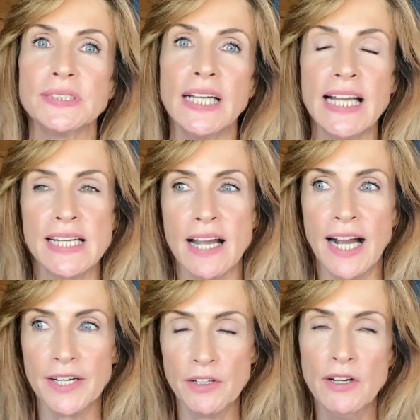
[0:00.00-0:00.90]
And
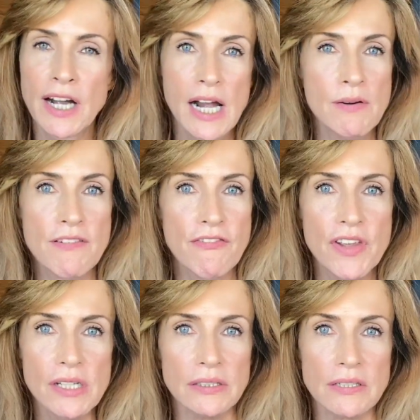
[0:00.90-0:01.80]
I know how it
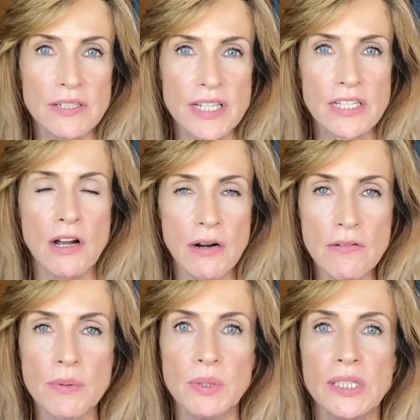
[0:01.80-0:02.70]
feels. It's
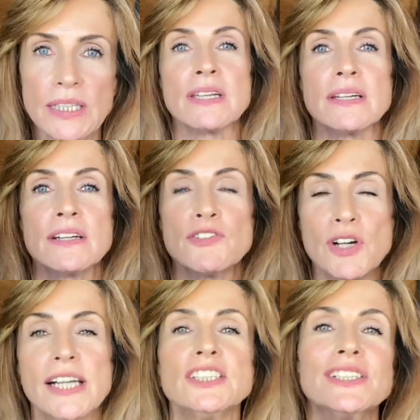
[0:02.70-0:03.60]
horrible.
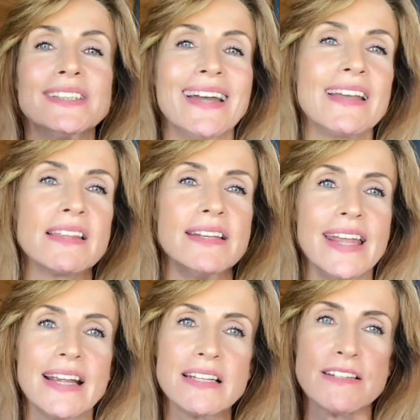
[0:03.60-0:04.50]
Try to take the
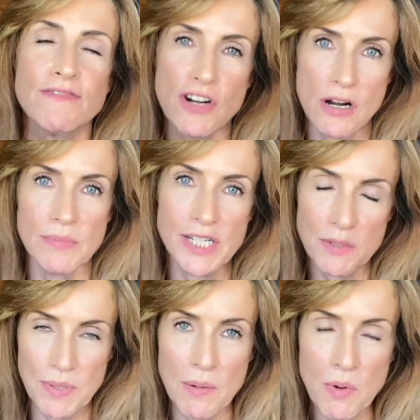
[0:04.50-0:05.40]
negative comments
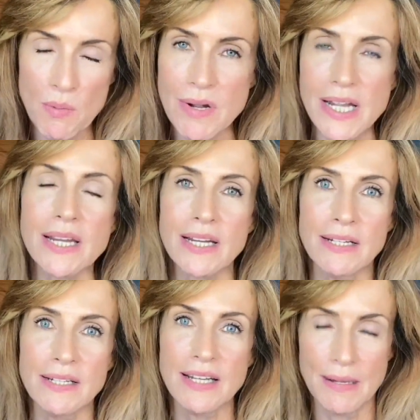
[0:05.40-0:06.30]
people make
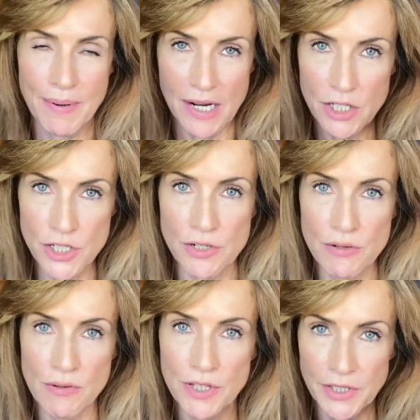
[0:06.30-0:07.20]
about
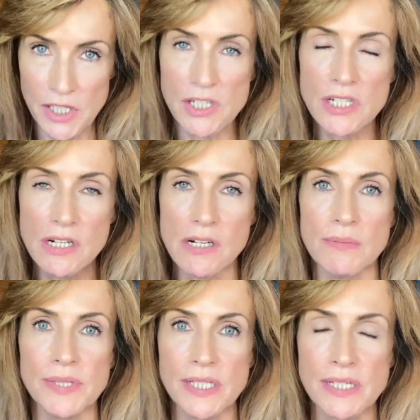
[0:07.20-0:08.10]
you, the nasty
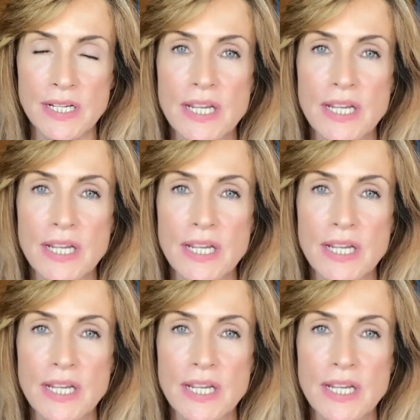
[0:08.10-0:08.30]
comments,